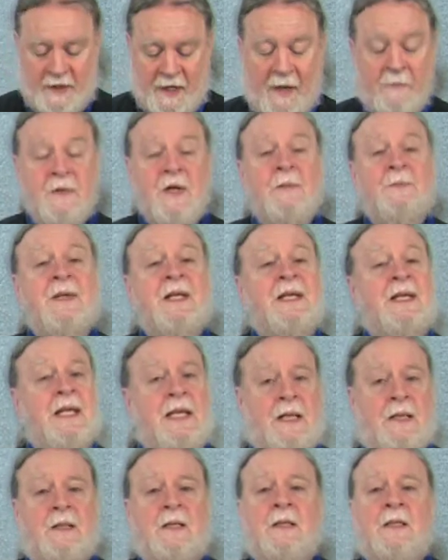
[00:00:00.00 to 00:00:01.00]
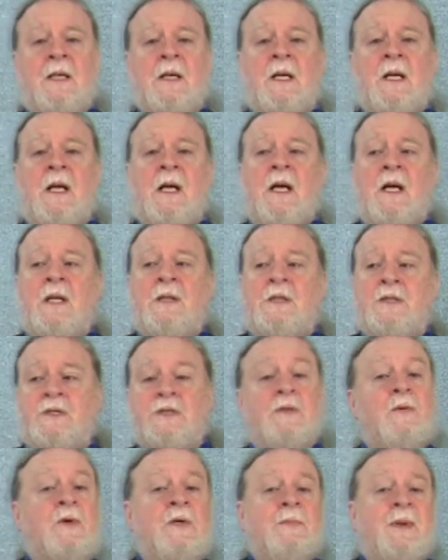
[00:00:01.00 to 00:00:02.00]
Now, I'm going to begin the
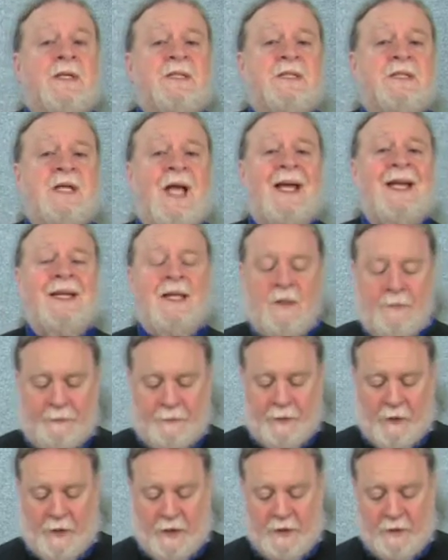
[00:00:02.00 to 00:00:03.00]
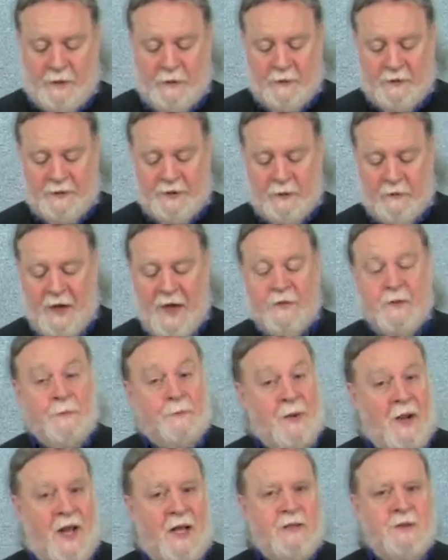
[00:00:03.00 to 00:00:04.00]
story by citing a book with the rather
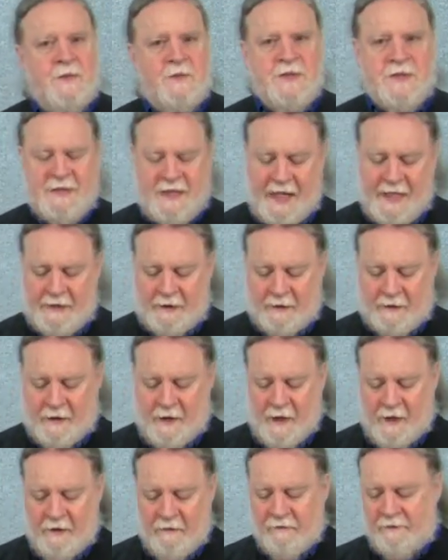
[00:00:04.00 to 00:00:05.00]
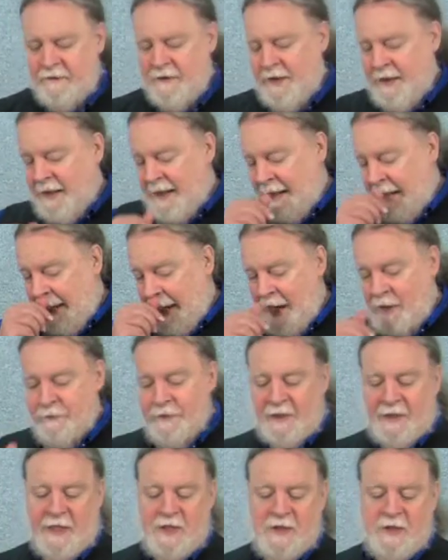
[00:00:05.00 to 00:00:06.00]
ponderous title of A
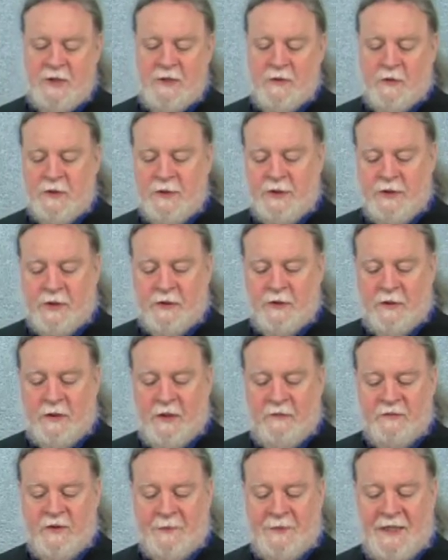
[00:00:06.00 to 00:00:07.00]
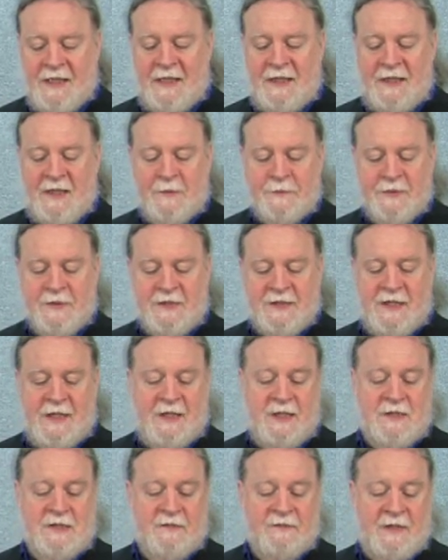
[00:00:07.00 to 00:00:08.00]
Relation or Journal of the Beginning and
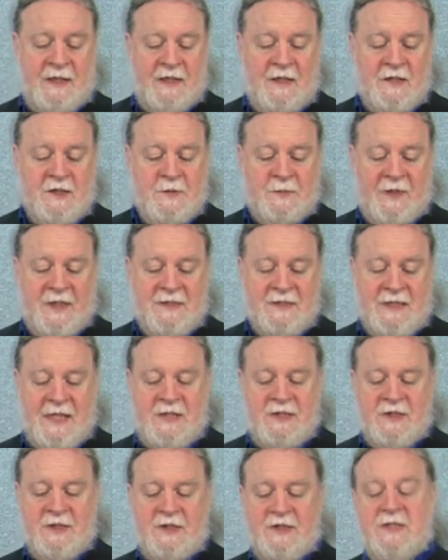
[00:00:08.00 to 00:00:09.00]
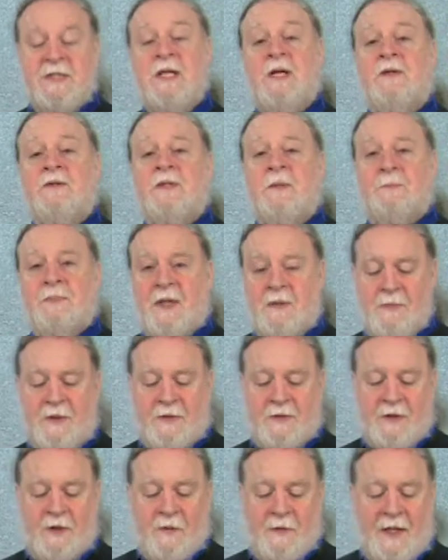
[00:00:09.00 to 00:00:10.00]
Proceedings of the English Plantations Settled at
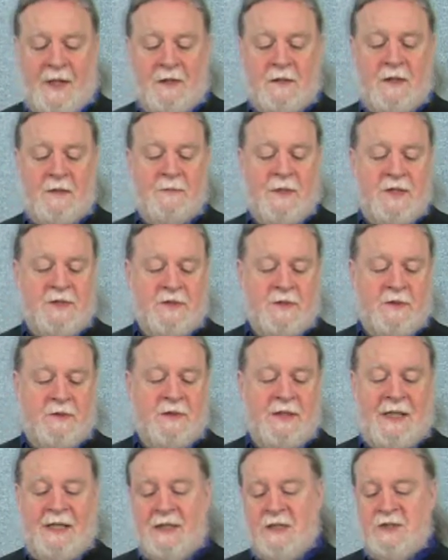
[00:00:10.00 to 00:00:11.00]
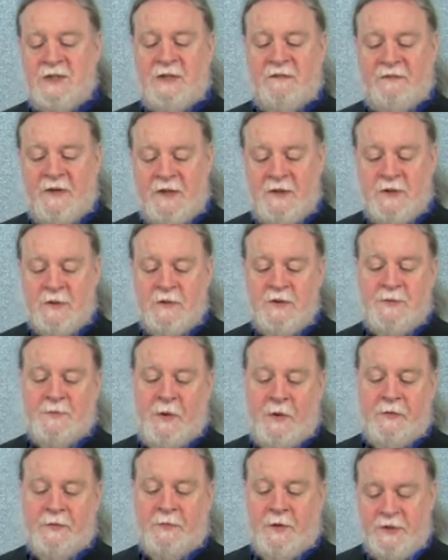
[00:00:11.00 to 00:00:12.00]
Plymouth in New England by Certain English Adventurers,
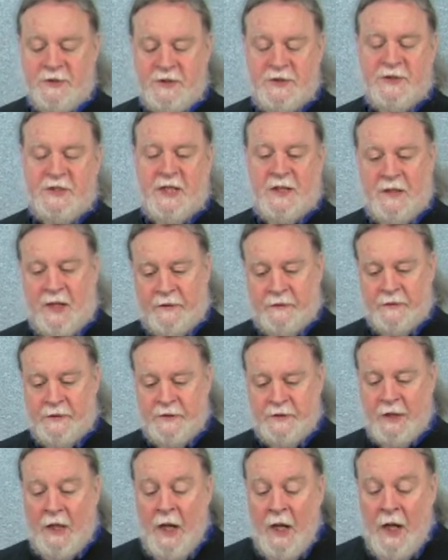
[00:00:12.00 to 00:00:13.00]
Both Merchants and Others.